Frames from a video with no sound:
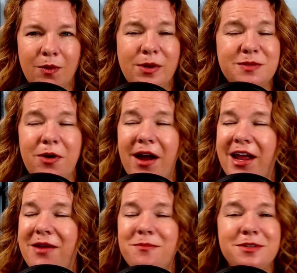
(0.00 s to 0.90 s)
Once more, I
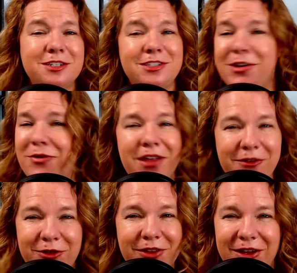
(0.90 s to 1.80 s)
am so
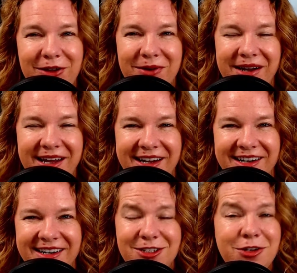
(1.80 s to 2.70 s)
thankful that you are
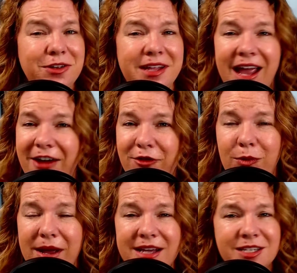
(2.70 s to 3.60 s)
here. Tune in every
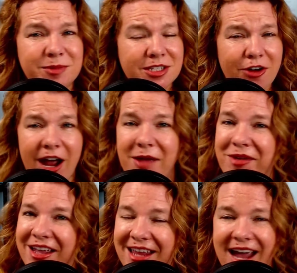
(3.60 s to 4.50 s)
week, subscribe,
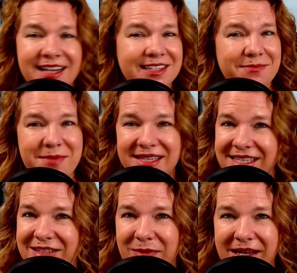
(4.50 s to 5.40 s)
connect,
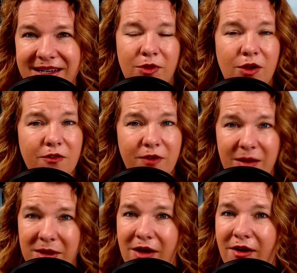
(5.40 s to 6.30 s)
message me. You can find
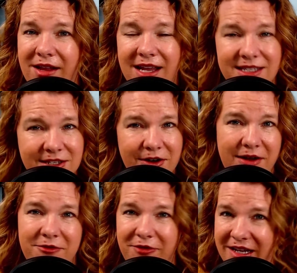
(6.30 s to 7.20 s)
me on
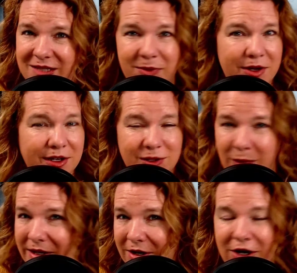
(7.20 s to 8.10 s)
Instagram, Facebook,
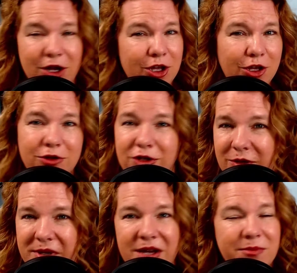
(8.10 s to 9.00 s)
Twitter,
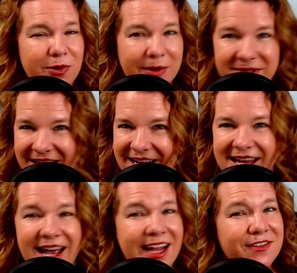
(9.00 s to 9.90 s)
YouTube, my website,
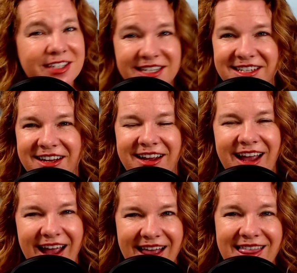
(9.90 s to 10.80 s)
and even TikTok
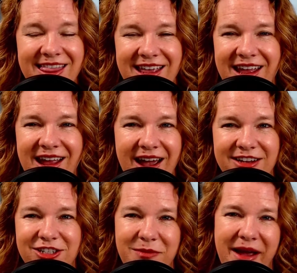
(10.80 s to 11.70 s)
at The
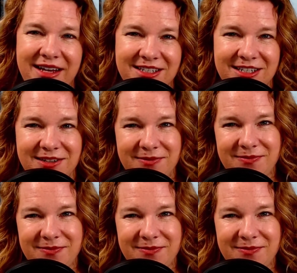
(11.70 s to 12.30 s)
Ashley Baxter.